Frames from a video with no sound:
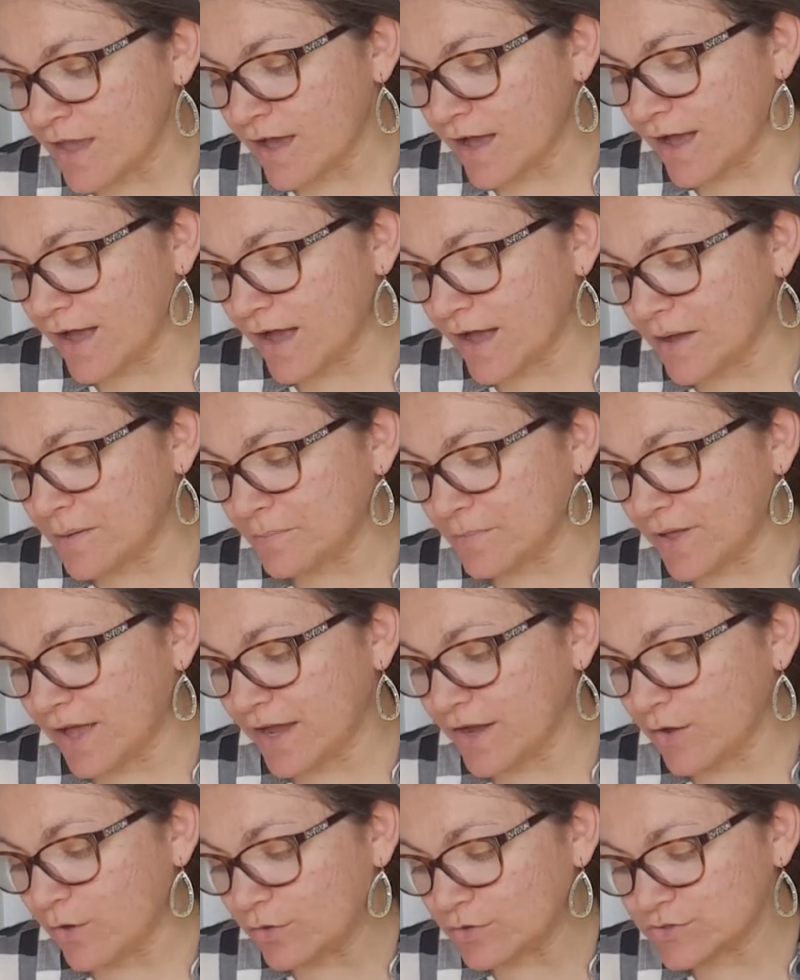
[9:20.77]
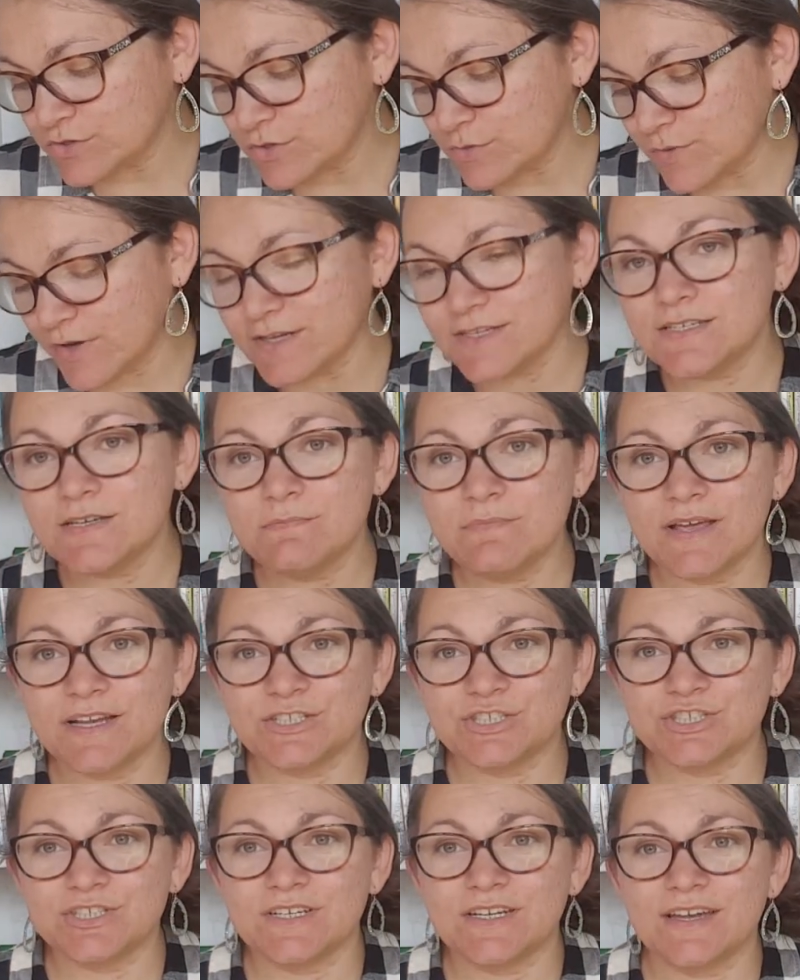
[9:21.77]
Um, I also want to
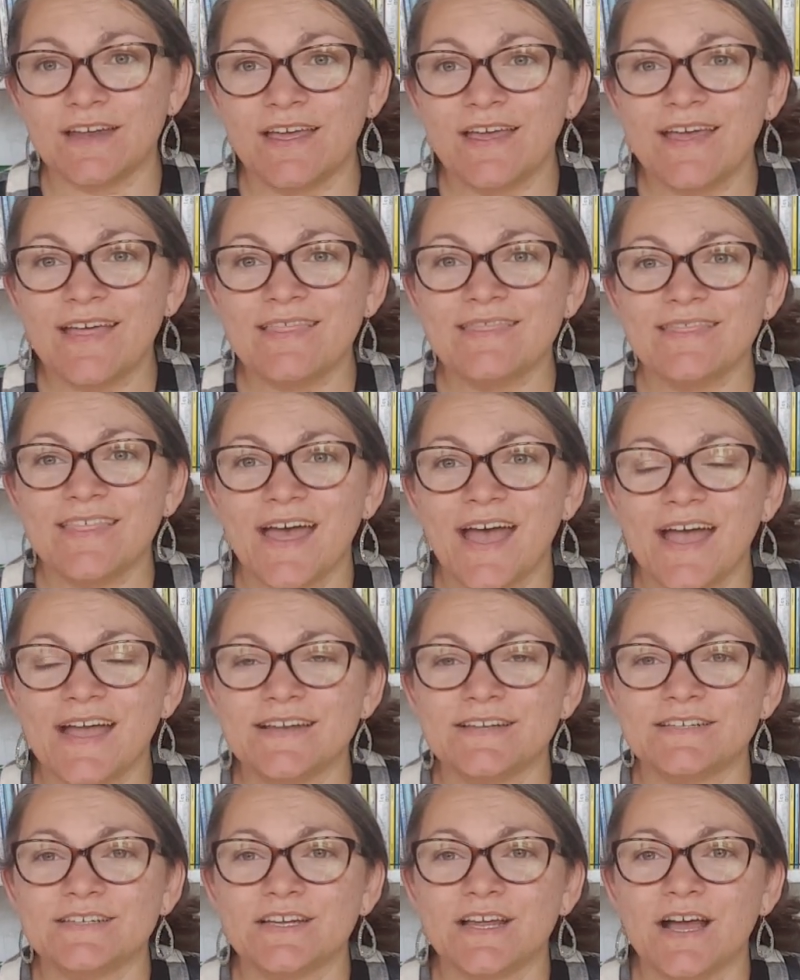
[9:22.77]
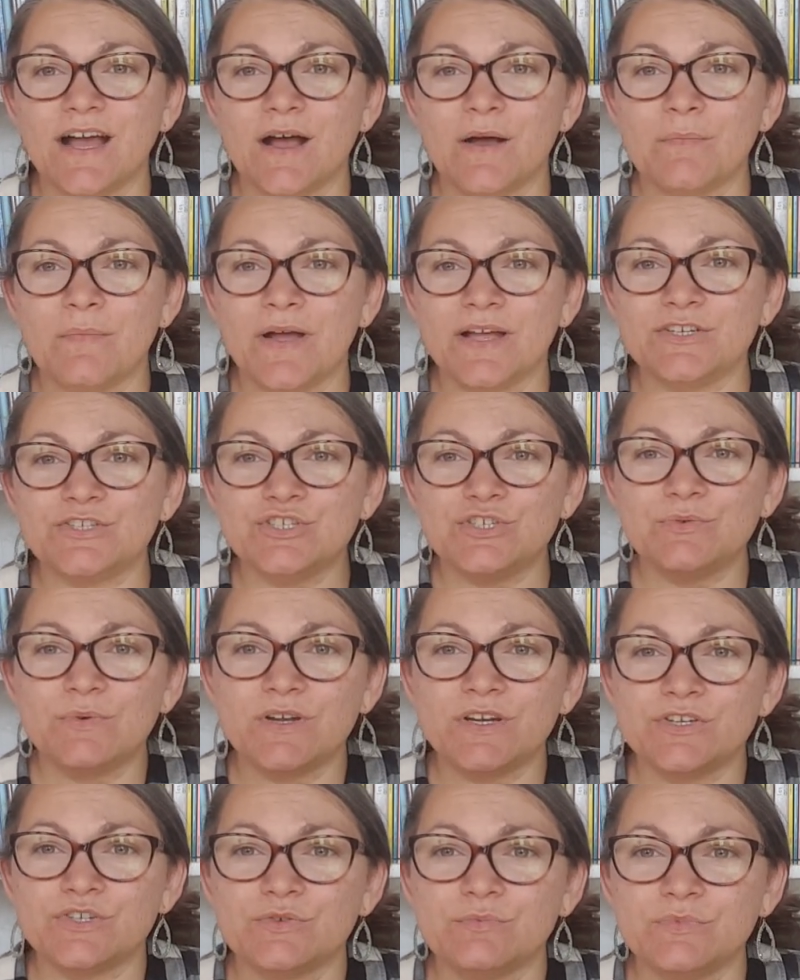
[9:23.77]
mention that um, I do
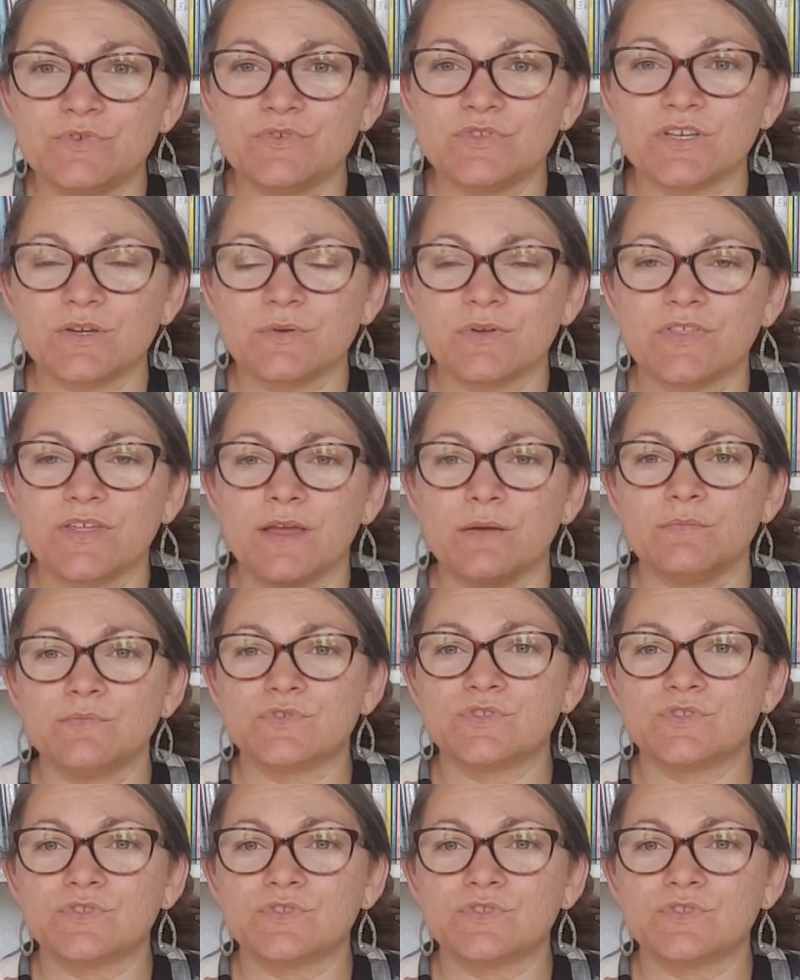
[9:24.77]
want to do music with him.